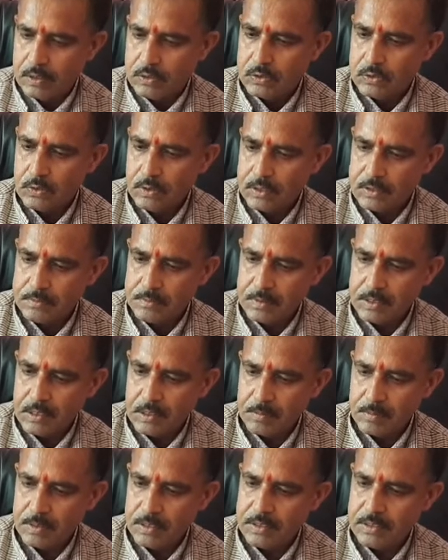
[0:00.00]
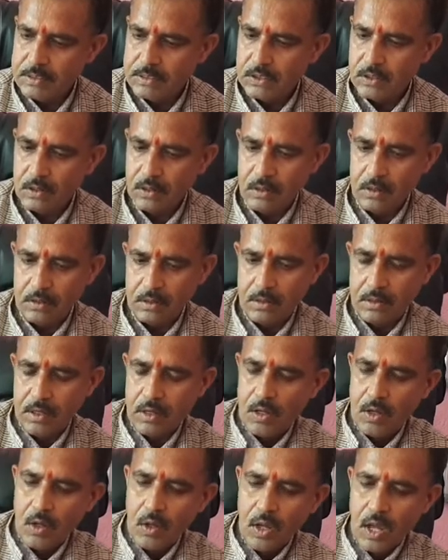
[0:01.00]
So let me complete these all.
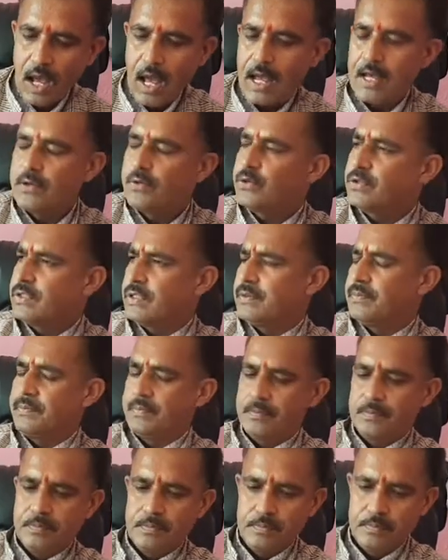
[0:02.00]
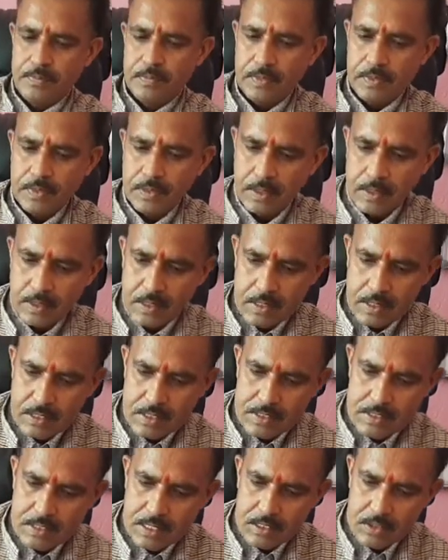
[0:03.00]
Hydrogen,
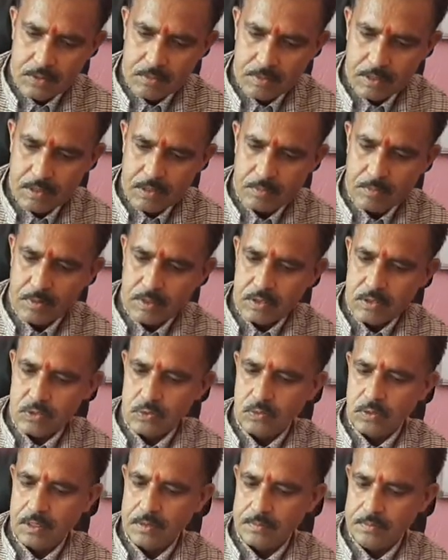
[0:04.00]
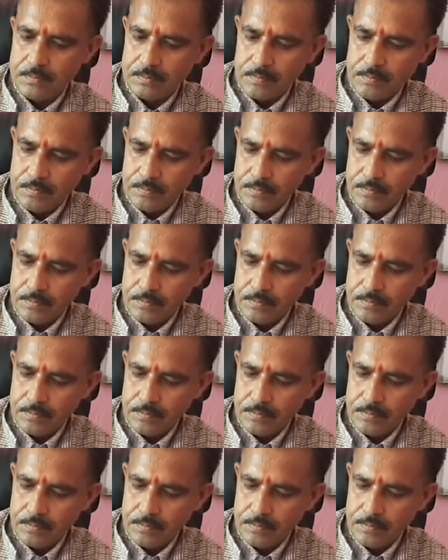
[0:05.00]
its atomic number is 1.